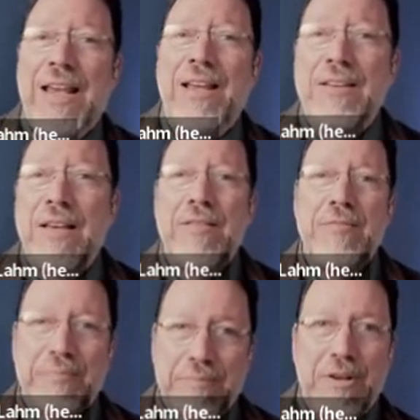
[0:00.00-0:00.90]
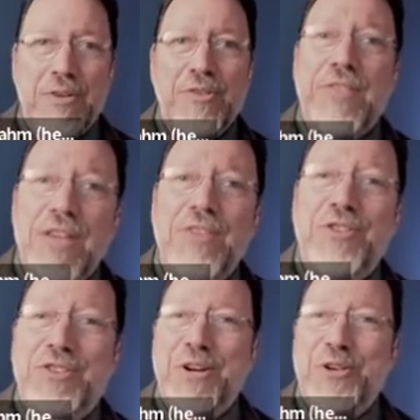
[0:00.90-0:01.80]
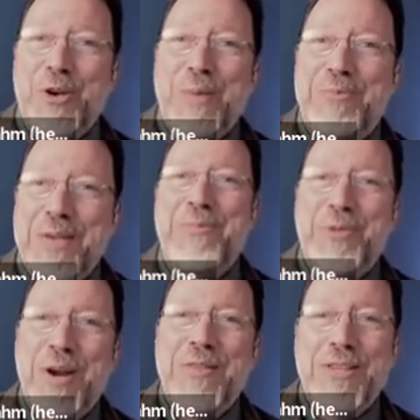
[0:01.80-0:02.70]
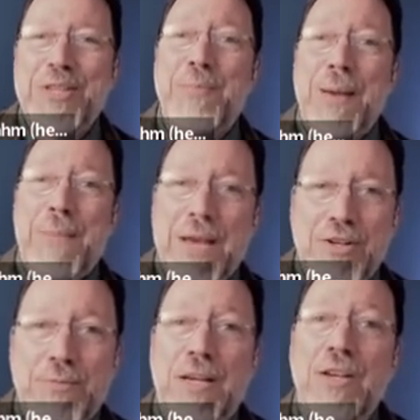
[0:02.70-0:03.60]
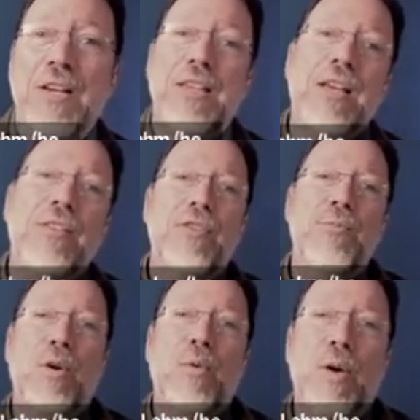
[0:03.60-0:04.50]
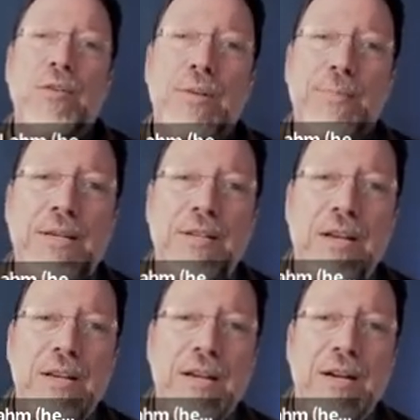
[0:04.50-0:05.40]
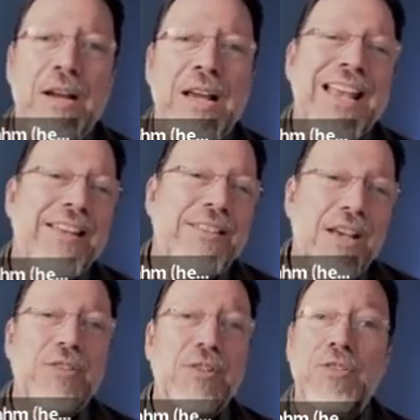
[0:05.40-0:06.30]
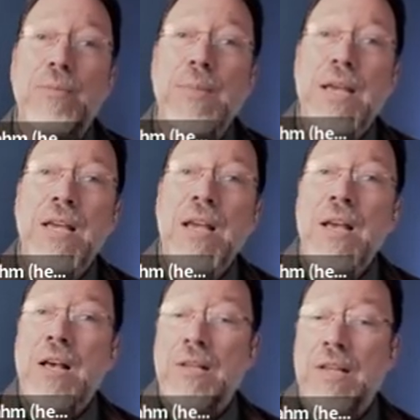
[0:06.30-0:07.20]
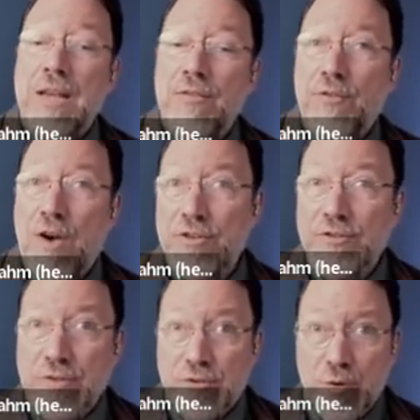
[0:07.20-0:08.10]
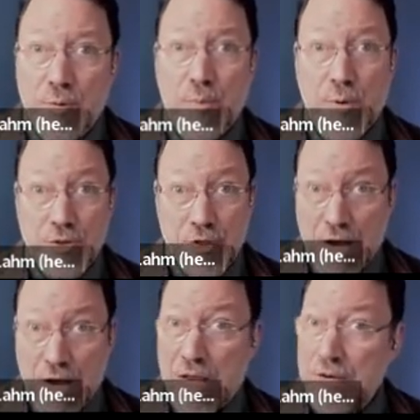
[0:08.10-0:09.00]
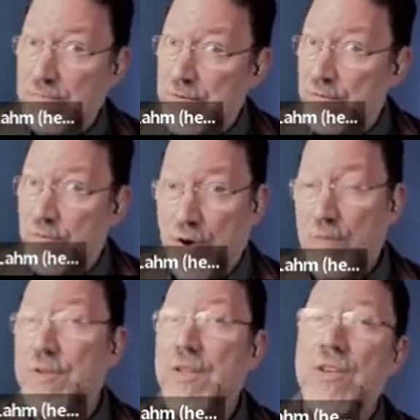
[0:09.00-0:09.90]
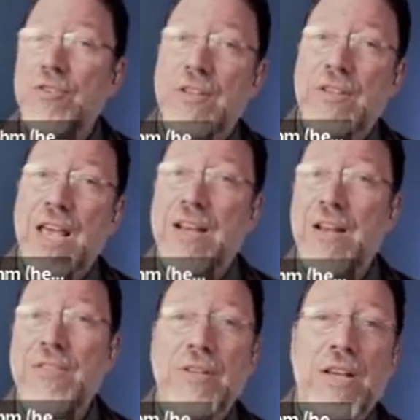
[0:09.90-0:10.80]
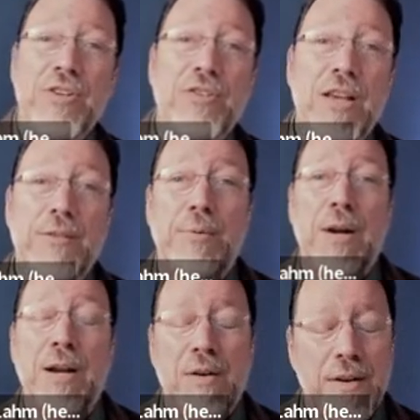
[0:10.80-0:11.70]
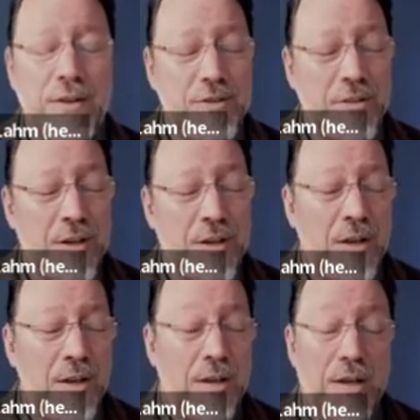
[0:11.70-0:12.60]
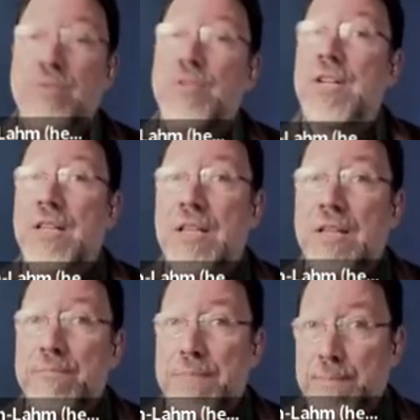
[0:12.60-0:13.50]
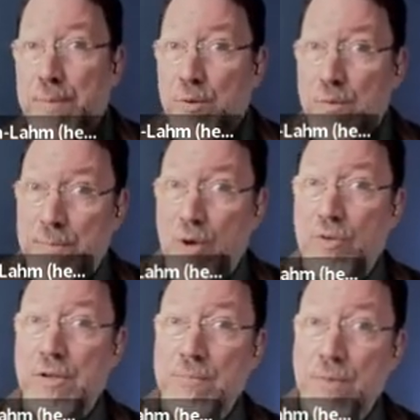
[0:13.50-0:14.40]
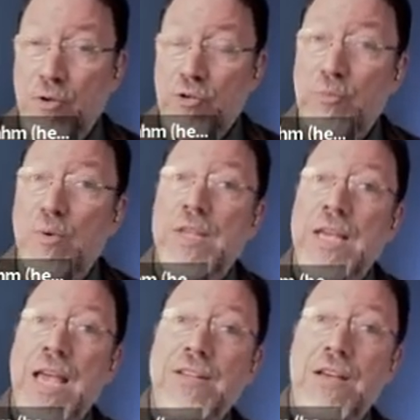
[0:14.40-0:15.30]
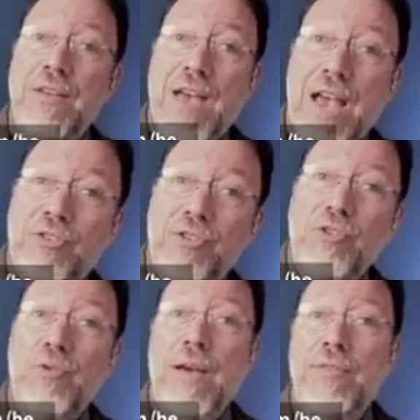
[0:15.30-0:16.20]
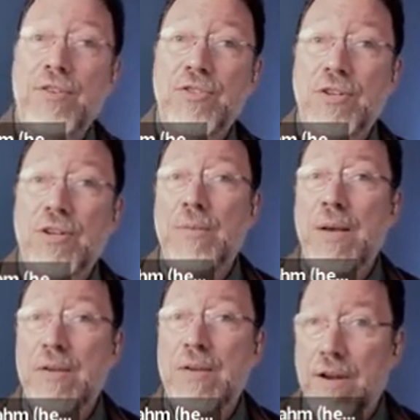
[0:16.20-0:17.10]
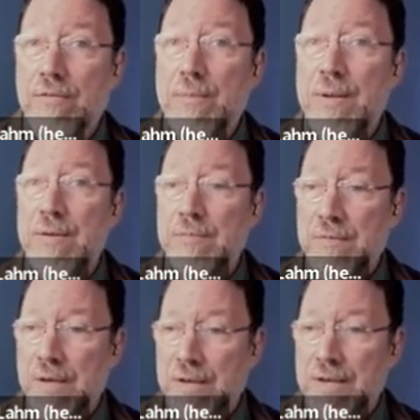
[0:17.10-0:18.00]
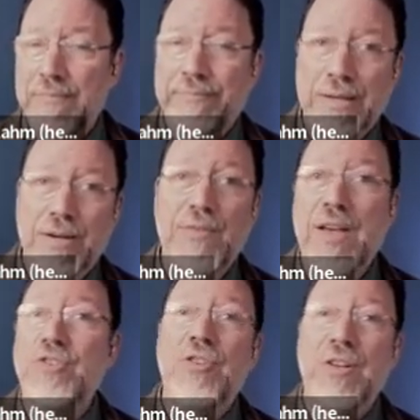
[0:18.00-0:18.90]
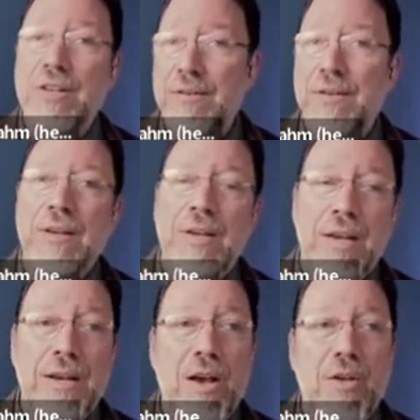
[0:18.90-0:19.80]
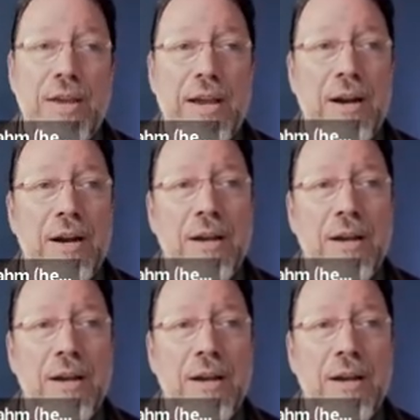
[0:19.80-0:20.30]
And there's a thesis here. So I'm trying, this is my pitch, because I think there's more work to be done here. It does look to me like Foster's group was not involved in this, that they had other legislative priorities. Interestingly, the people who opposed it most were the anti-vaxxers, who have concern about government intervention in healthcare.